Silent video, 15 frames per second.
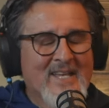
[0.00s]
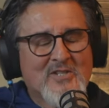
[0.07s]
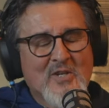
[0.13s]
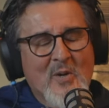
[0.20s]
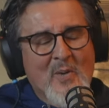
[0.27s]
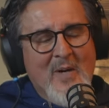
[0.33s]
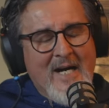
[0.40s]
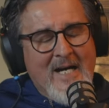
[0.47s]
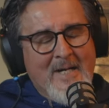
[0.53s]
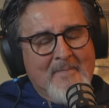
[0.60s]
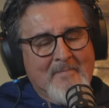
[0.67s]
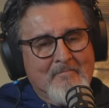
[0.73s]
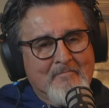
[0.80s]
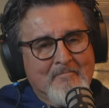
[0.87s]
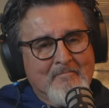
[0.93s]
So
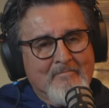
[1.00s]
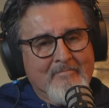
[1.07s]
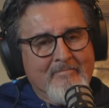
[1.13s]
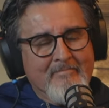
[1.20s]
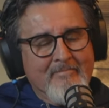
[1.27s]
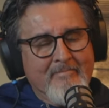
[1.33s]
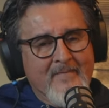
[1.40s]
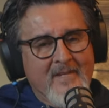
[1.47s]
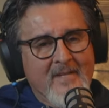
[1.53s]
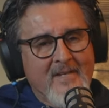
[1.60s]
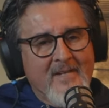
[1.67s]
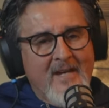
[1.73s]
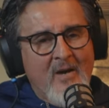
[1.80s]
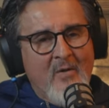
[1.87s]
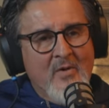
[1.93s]
um,
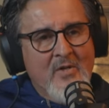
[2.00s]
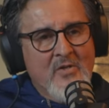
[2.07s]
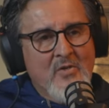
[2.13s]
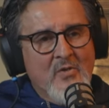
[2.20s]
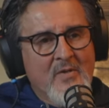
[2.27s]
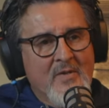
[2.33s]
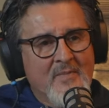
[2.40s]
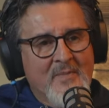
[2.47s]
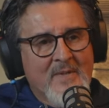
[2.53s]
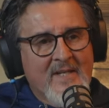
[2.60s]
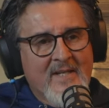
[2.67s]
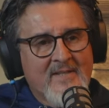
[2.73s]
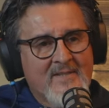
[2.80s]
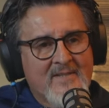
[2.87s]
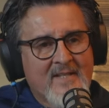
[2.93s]
I wouldn't do it
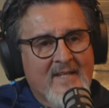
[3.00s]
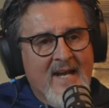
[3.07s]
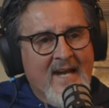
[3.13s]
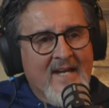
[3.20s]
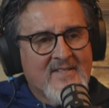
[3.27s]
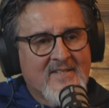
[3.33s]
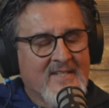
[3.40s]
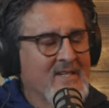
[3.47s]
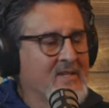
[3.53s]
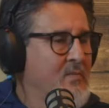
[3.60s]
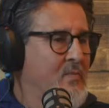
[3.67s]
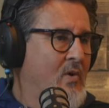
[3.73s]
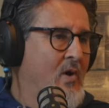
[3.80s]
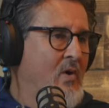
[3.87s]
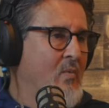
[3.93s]
because the guy's seeing the
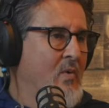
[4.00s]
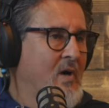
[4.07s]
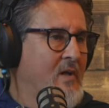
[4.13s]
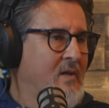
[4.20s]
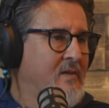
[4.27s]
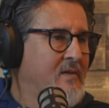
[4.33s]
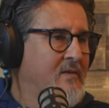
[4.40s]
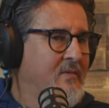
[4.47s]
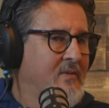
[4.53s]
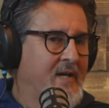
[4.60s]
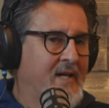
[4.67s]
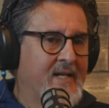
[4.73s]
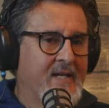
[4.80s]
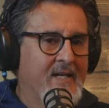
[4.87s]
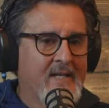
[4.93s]
ball well,
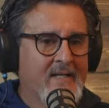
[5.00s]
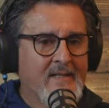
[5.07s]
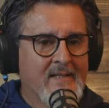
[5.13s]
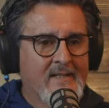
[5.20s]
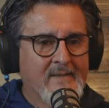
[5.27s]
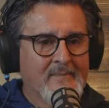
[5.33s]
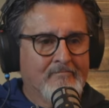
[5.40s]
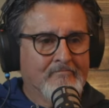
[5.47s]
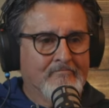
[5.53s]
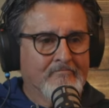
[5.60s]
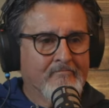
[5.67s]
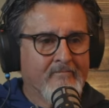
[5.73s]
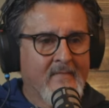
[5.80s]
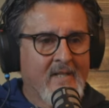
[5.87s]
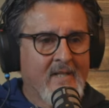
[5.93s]
right? And um,
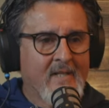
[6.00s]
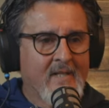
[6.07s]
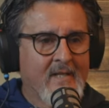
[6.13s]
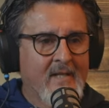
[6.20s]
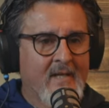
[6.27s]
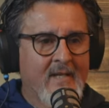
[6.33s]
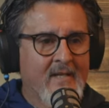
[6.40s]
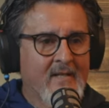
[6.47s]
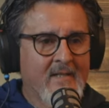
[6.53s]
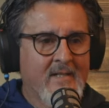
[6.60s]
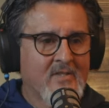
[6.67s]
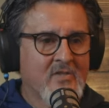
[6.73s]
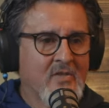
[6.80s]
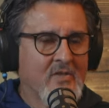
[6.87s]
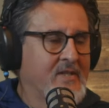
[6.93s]

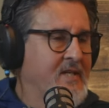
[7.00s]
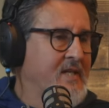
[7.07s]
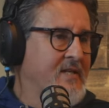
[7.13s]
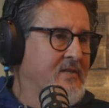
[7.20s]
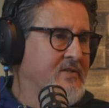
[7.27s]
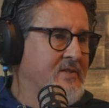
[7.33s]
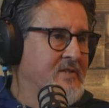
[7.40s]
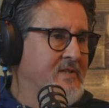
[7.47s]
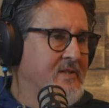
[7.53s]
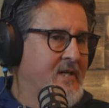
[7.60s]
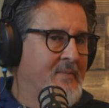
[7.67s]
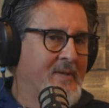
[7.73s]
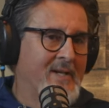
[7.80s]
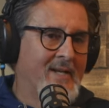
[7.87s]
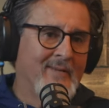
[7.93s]
analytics aren't the answer.
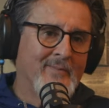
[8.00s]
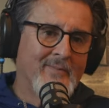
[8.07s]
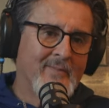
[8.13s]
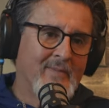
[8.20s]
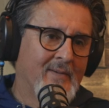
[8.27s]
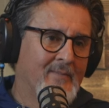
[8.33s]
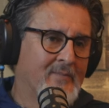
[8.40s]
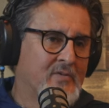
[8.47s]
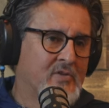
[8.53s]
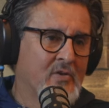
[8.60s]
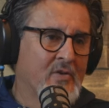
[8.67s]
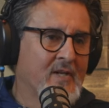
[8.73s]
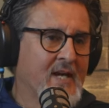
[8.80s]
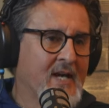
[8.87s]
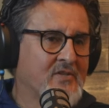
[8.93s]
I mean, I'm
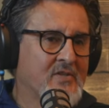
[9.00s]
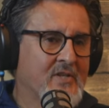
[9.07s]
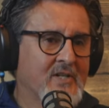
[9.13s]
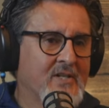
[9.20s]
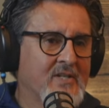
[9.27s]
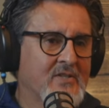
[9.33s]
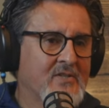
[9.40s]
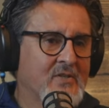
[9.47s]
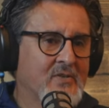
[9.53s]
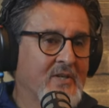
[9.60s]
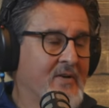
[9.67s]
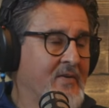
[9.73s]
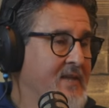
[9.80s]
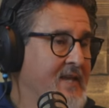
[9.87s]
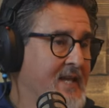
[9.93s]
sure the guys that are going to
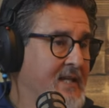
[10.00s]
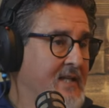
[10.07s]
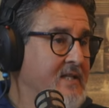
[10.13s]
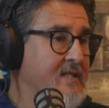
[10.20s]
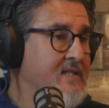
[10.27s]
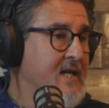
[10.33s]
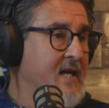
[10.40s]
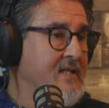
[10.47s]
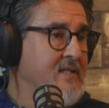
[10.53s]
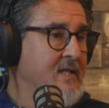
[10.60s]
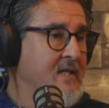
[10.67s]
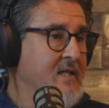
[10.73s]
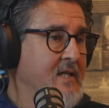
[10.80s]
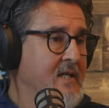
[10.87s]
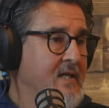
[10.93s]
disagree are the analytics guys.